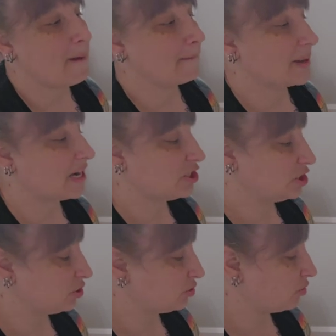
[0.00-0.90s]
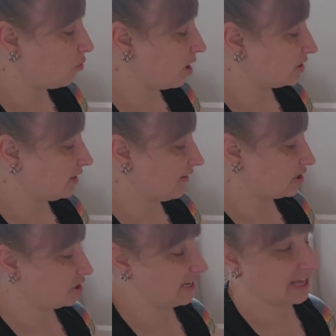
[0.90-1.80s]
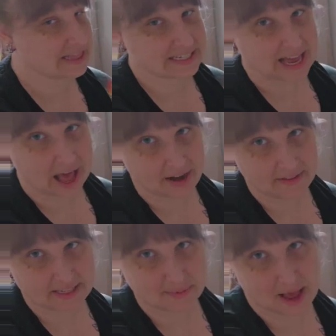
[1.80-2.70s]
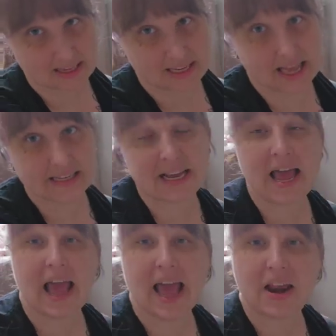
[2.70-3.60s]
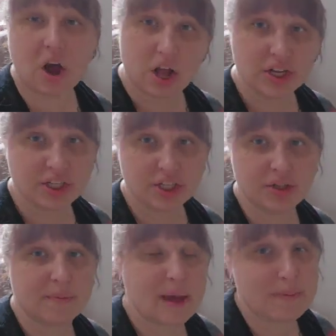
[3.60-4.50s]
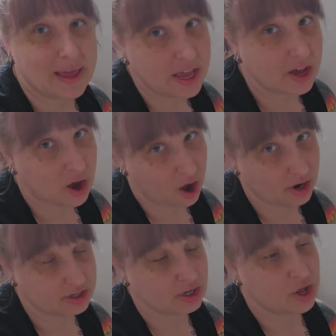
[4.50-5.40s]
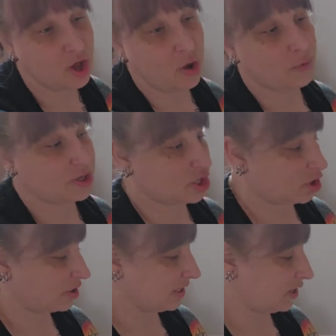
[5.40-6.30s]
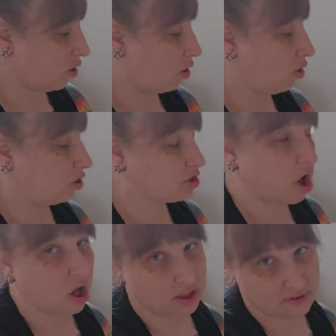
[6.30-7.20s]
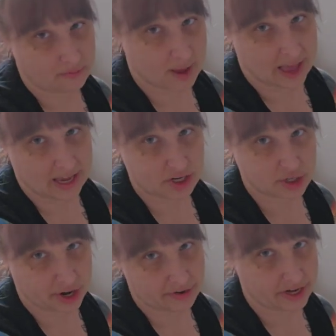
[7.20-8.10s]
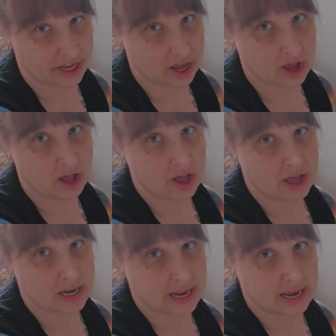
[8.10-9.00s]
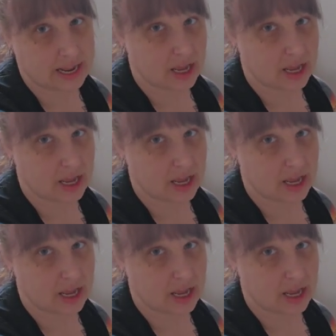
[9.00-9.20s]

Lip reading: But I do want to eventually get this out of this basket and onto my pink cart, which currently holds all of my charity knitting